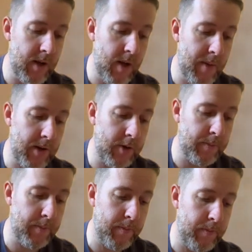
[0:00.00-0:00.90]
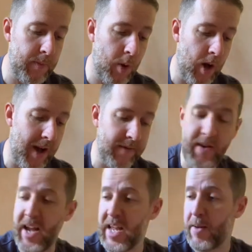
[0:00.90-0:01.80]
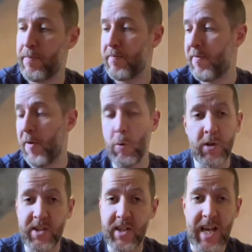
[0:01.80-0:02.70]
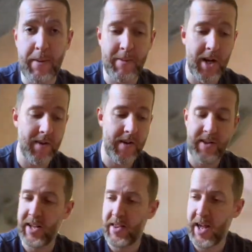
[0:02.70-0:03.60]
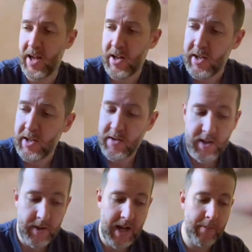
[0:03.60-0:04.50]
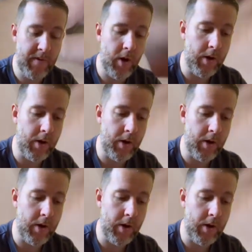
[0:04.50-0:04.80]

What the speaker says: You might just not have any folders to keep them in or anything like that. So again, we've got